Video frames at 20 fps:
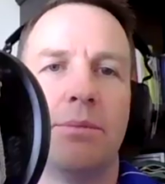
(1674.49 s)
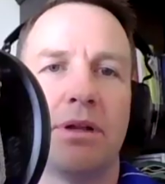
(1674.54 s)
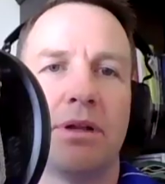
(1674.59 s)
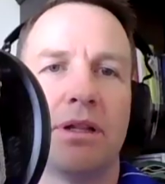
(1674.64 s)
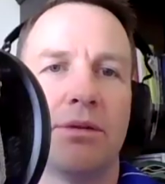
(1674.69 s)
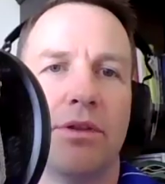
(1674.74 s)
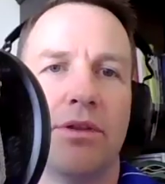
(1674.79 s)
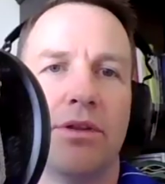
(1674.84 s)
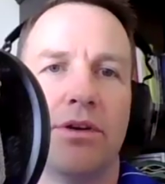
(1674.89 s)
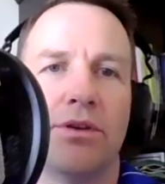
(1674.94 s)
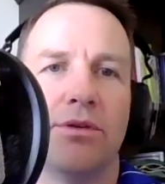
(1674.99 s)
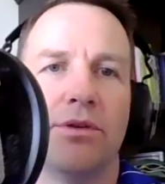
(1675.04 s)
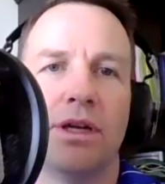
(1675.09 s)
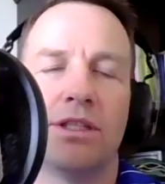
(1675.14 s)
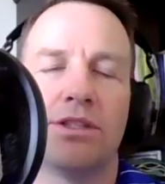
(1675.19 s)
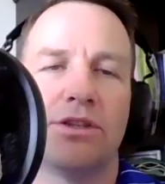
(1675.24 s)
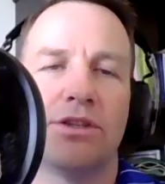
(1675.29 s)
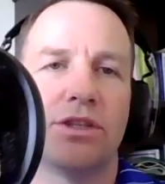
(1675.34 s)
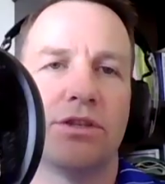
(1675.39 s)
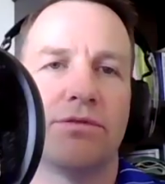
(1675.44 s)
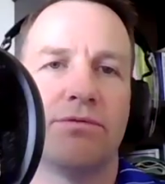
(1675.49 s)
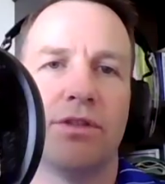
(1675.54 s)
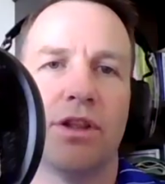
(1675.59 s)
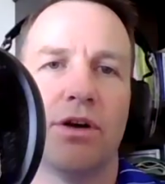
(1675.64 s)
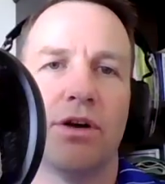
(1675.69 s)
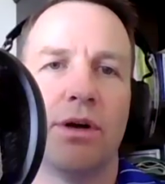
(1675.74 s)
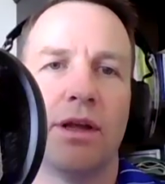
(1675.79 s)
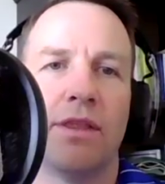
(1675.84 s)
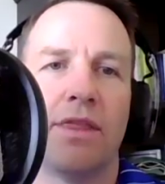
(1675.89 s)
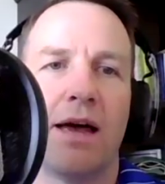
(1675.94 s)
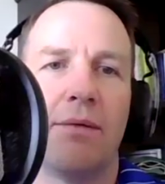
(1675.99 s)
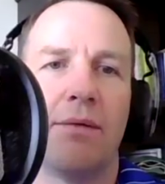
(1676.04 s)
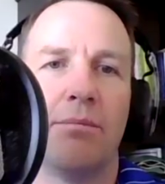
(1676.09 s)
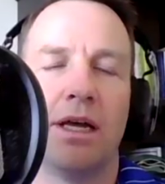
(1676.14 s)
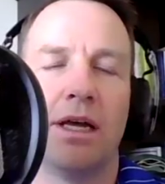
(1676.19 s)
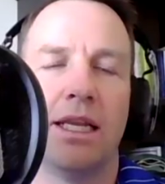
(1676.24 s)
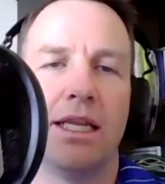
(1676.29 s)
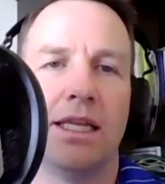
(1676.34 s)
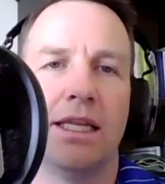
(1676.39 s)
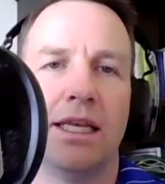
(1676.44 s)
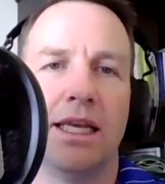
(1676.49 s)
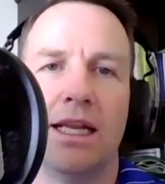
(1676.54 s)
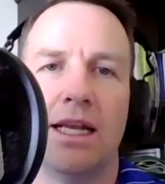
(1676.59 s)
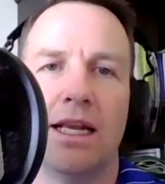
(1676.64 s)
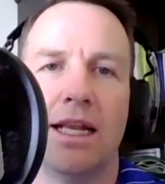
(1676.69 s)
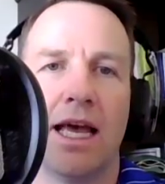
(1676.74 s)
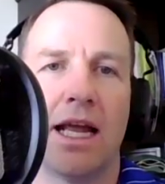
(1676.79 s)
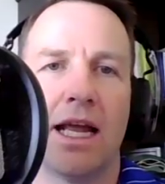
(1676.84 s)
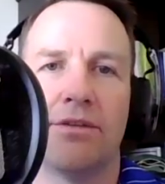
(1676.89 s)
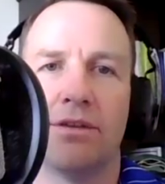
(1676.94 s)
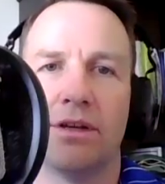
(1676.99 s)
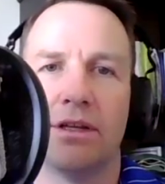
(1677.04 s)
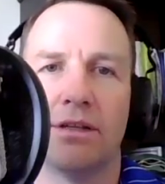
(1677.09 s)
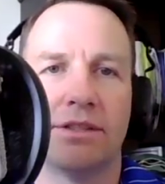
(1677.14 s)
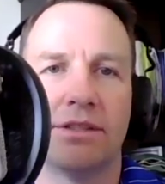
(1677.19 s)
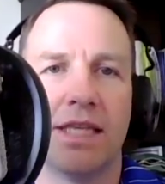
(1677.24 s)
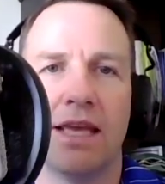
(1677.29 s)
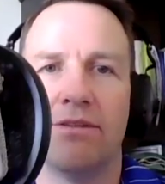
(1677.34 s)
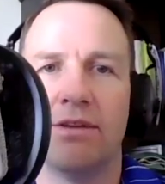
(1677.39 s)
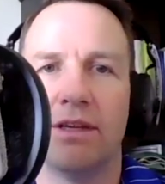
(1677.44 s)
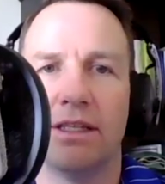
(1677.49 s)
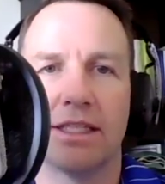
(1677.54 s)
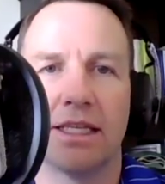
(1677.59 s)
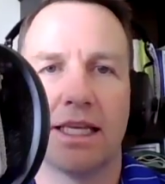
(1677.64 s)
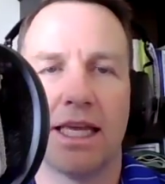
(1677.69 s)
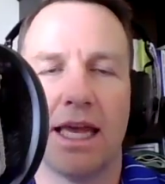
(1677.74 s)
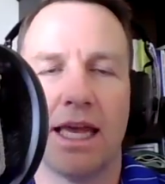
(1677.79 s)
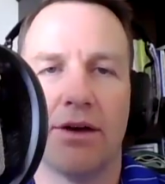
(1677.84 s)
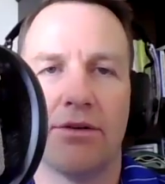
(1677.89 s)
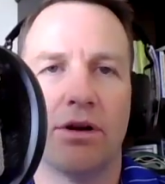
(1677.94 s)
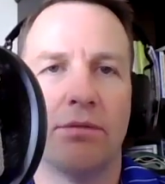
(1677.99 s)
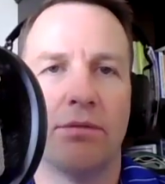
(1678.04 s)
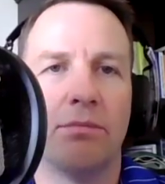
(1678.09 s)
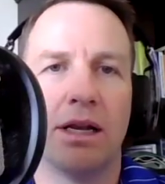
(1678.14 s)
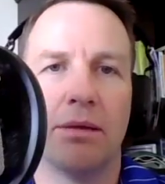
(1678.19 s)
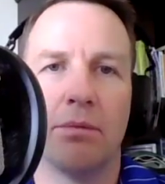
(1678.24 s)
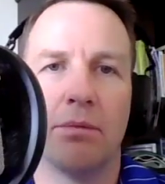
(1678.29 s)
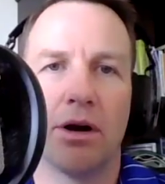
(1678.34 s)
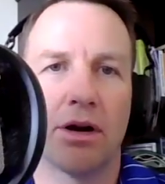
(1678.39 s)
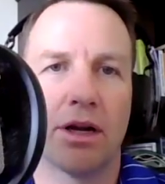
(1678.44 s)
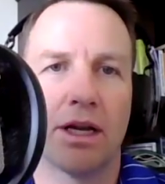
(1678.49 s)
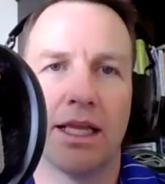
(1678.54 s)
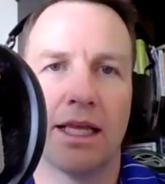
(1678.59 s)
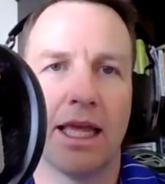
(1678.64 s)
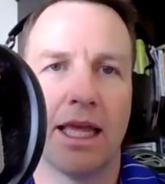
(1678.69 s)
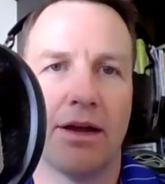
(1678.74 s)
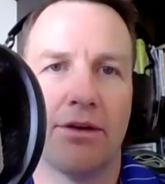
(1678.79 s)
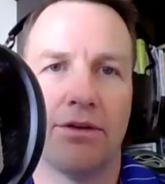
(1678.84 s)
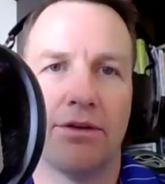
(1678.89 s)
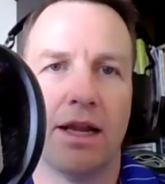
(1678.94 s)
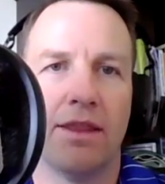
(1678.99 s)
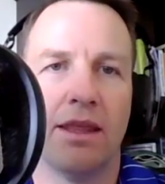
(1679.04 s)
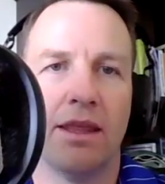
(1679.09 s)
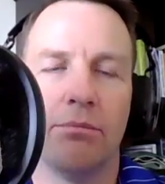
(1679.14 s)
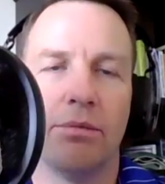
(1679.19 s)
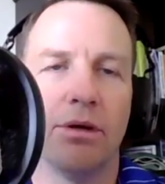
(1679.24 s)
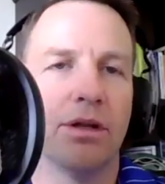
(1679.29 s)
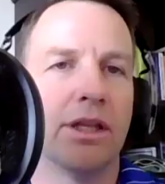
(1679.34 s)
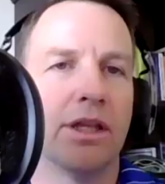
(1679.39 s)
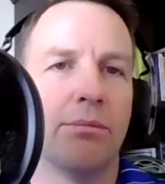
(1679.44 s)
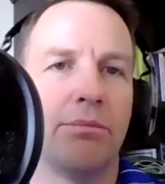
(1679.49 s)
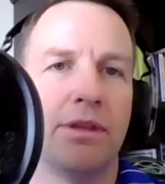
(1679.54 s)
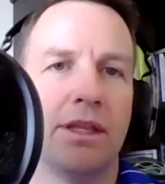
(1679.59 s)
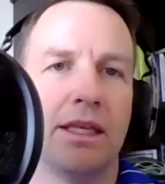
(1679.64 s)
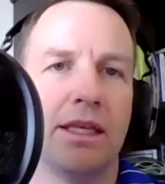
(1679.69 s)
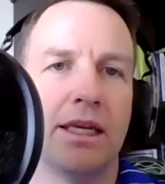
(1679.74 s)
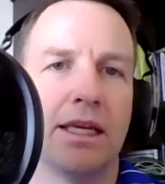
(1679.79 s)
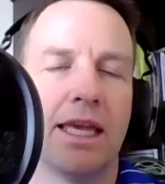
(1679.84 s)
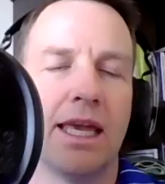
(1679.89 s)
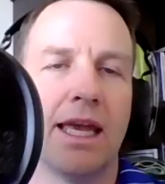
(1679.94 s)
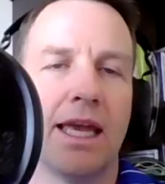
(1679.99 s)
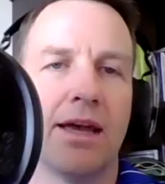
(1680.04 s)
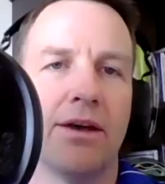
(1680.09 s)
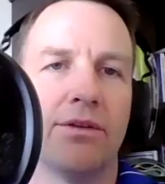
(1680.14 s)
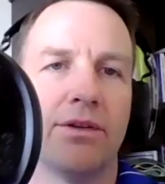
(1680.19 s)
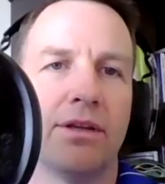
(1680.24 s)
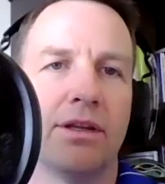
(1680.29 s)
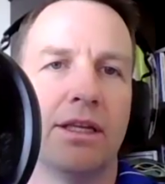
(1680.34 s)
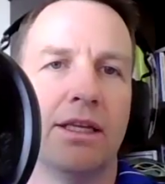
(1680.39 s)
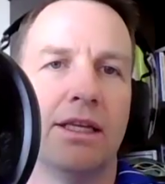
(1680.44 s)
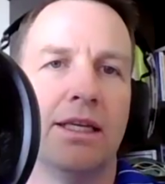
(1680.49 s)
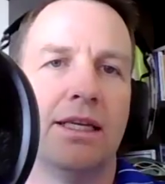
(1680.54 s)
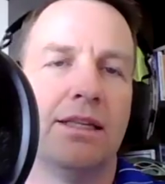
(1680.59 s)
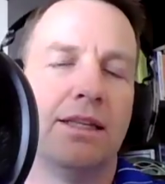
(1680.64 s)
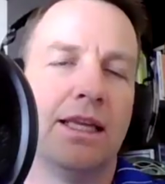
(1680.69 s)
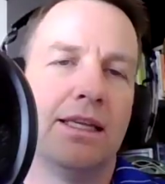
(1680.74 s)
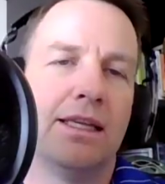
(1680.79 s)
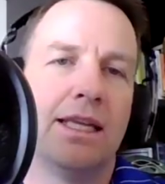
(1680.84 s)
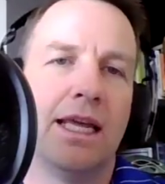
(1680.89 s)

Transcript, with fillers: Typically, what they're doing is they're just flowing that money in and out of a savings account or a money market account, right? They build up the account,